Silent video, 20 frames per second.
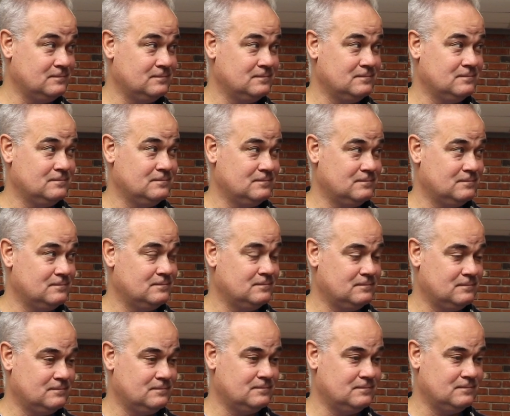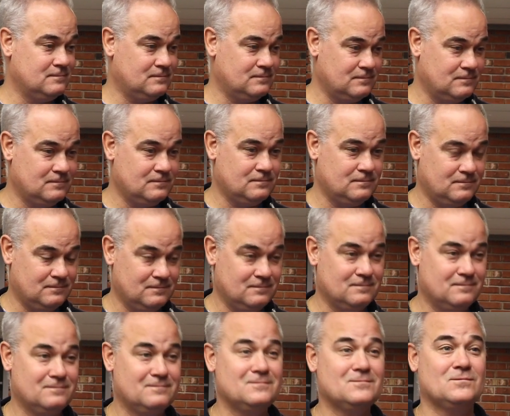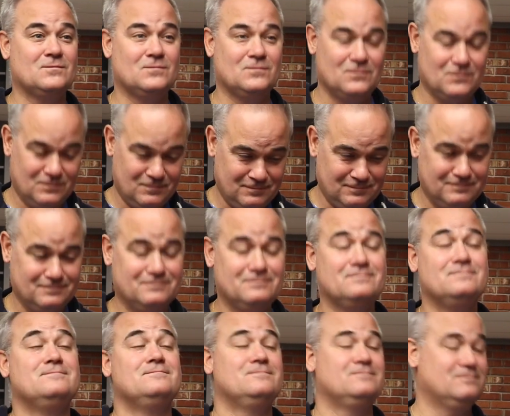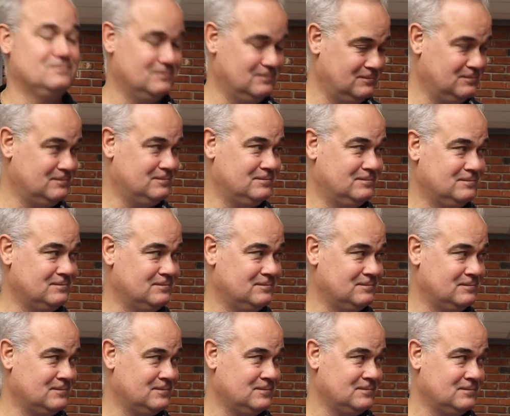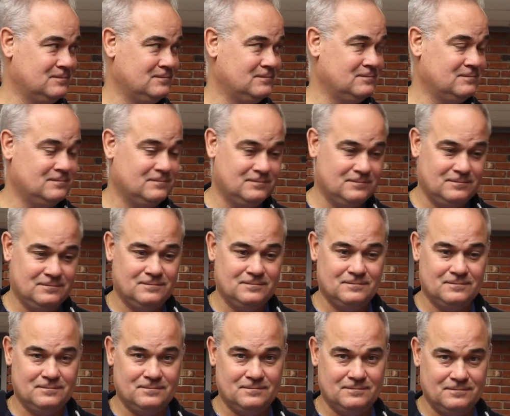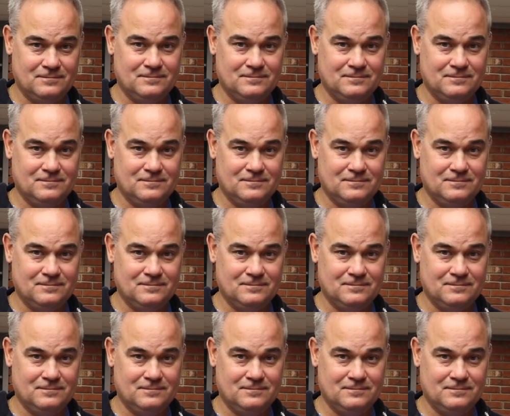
No words are spoken by the person on screen.